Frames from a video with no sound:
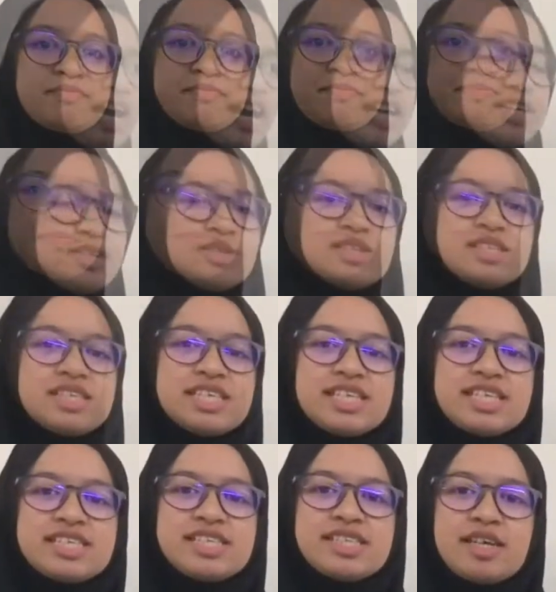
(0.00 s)
I will use
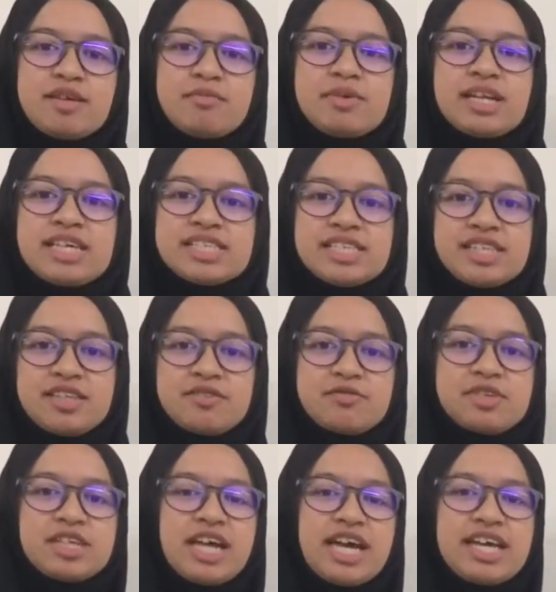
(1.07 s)
the same class
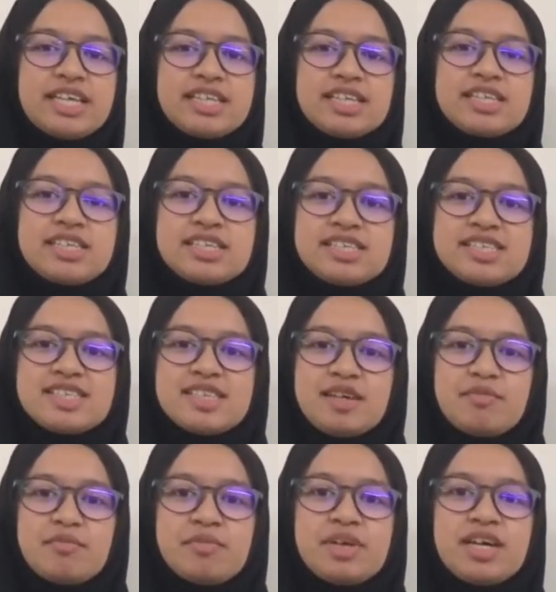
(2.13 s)
interval and the
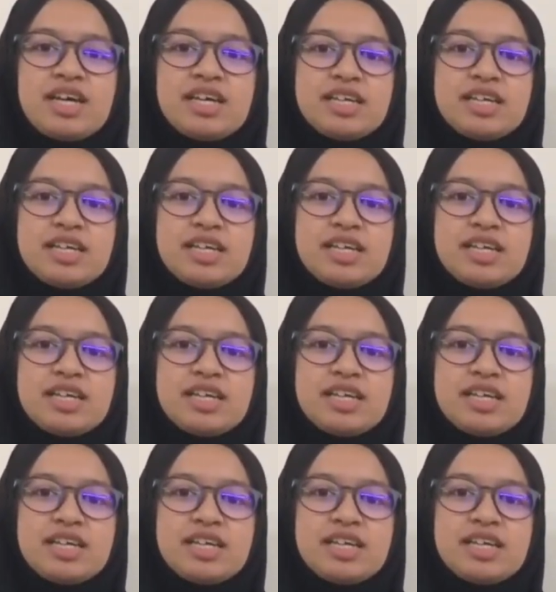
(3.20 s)
same